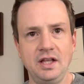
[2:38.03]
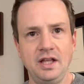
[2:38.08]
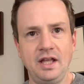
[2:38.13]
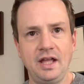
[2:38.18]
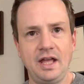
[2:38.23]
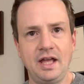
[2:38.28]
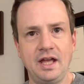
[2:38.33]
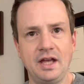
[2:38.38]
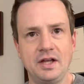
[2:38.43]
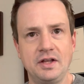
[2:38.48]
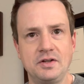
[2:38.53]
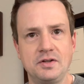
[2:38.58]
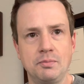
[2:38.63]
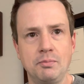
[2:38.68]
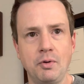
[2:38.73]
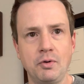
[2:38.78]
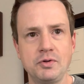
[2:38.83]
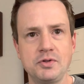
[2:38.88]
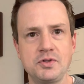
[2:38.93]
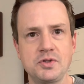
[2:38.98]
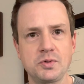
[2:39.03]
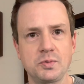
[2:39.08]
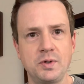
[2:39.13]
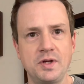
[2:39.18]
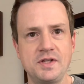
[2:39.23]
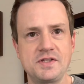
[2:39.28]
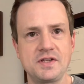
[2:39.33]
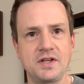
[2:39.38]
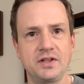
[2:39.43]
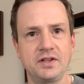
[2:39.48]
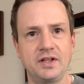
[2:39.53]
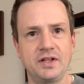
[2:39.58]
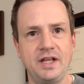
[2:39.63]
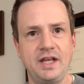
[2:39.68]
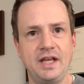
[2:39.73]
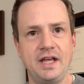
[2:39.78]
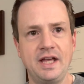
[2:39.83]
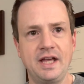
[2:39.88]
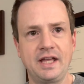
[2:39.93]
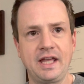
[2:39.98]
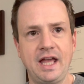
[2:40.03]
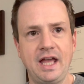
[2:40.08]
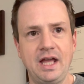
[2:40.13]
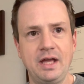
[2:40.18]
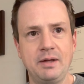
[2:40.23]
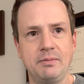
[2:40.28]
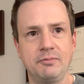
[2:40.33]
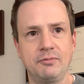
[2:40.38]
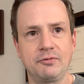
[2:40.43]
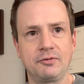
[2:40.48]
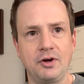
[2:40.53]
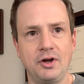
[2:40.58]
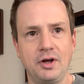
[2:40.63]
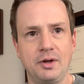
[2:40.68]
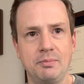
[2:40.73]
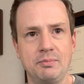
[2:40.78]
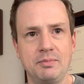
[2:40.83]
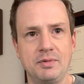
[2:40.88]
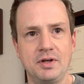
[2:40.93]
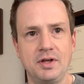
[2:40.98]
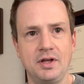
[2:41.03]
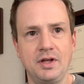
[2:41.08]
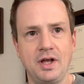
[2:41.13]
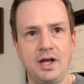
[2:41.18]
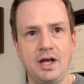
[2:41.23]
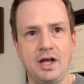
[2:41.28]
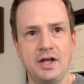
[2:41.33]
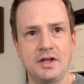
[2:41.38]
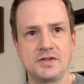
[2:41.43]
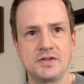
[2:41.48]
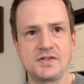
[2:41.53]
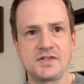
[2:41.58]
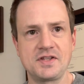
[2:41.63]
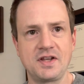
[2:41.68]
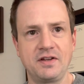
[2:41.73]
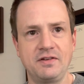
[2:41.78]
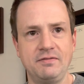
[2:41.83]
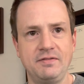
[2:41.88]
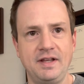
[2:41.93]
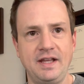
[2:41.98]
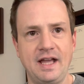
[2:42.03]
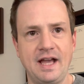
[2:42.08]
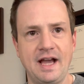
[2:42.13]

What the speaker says: And most recently, it came from Sun v.